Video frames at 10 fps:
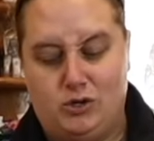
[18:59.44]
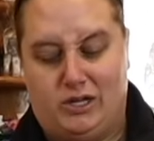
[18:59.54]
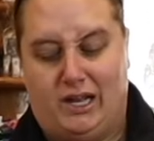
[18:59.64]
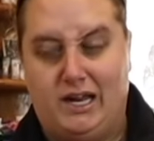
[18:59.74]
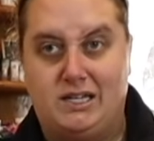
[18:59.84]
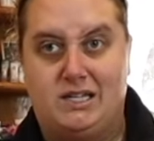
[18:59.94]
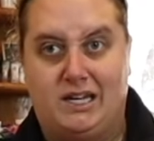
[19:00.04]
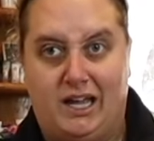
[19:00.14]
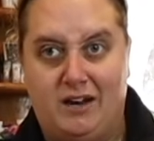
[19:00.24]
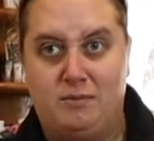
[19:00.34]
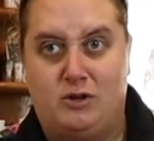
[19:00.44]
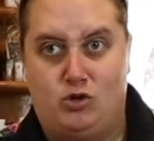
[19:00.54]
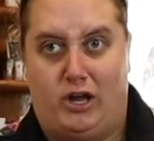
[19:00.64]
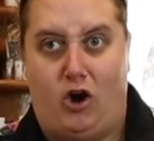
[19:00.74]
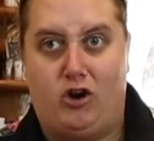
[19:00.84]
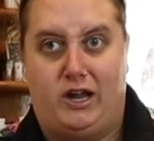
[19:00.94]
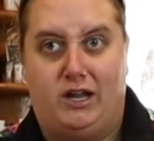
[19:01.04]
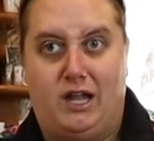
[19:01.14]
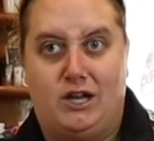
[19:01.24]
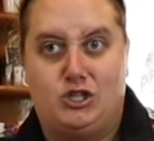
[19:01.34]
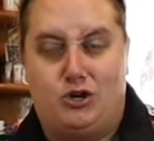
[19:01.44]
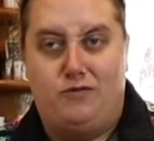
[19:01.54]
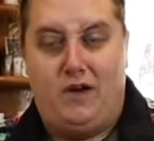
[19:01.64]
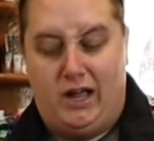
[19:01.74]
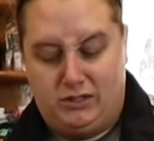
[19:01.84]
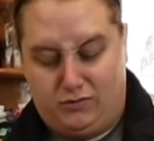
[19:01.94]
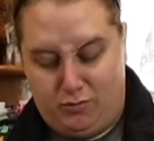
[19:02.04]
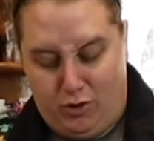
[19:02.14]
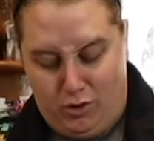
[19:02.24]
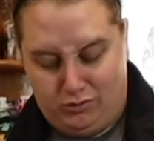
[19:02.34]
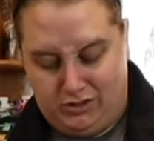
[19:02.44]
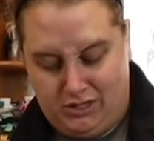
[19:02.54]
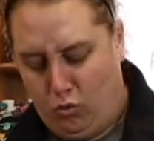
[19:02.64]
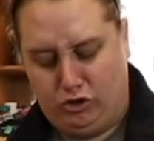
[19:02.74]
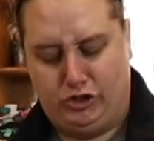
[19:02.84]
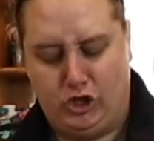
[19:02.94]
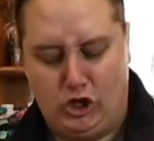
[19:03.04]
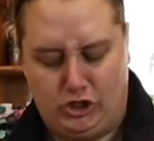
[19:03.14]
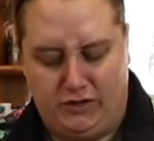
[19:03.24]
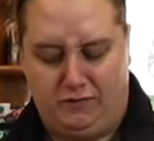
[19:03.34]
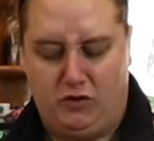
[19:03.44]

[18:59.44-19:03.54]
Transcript: and you can like dig in them and do like archaeological finds for bones. We're searching